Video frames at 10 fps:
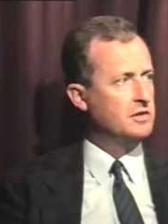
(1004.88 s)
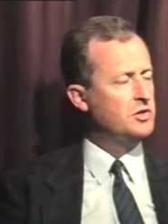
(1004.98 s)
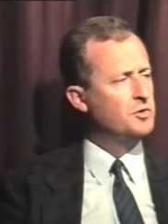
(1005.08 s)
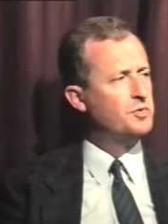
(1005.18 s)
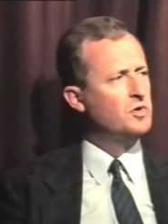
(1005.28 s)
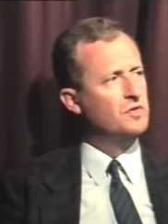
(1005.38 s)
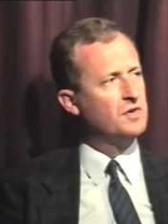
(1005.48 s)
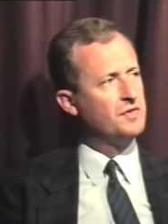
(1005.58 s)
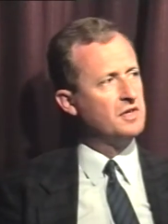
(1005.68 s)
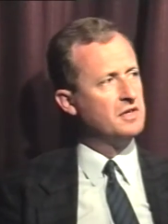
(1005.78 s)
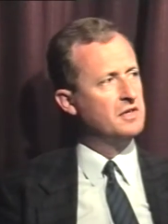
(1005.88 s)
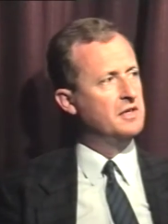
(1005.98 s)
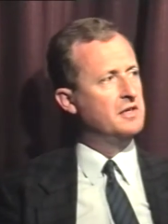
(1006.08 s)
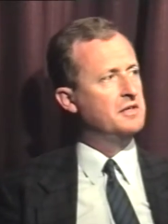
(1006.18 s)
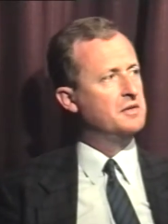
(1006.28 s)
Do you approve of the,
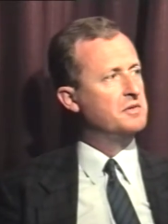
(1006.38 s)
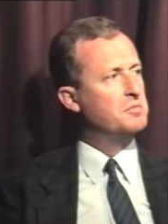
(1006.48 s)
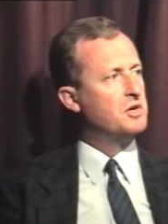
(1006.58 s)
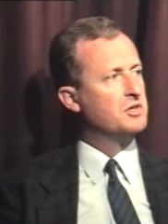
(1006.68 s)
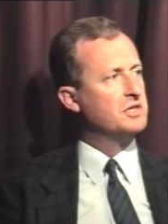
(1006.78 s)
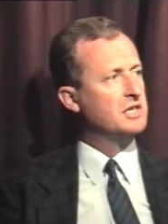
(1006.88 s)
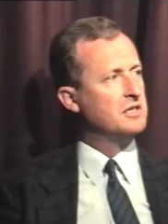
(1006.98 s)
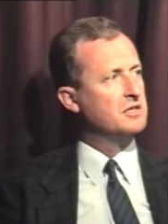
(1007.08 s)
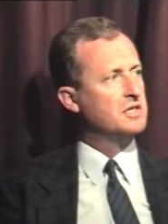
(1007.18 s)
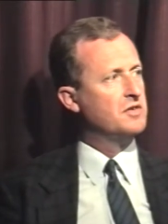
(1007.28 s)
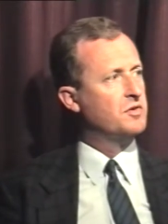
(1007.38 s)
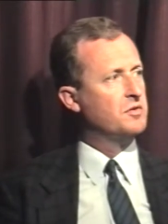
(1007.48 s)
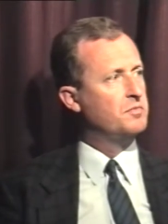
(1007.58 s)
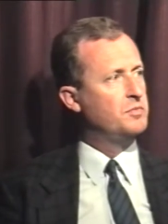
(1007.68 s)
the, the modern tendency for